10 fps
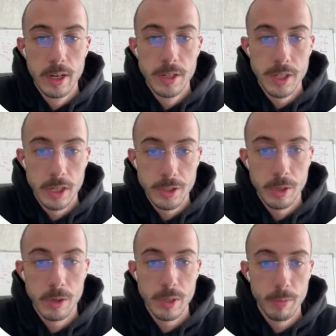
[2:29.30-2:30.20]
Sales
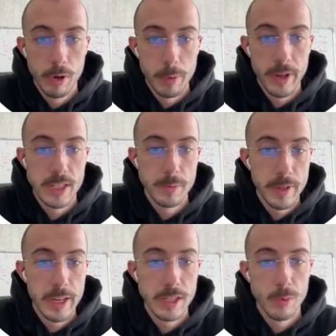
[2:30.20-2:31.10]
calls, appointments,
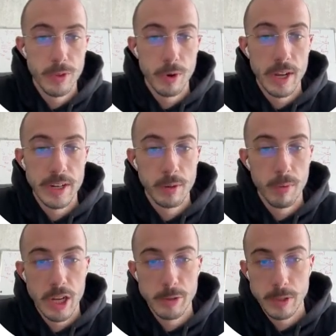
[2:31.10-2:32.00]
meetings with your ideal
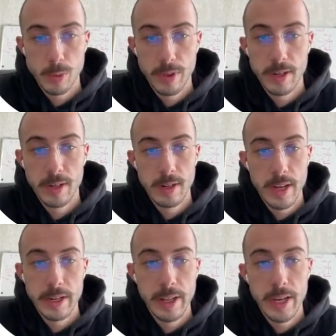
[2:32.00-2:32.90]
prospects within
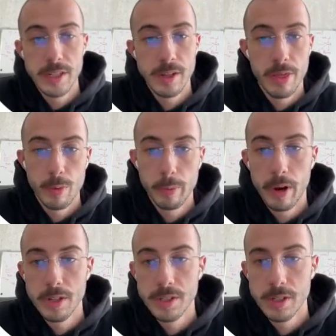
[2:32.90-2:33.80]
90 days, 3
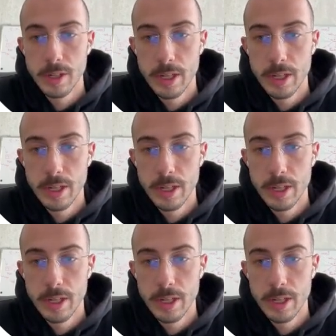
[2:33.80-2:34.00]
months,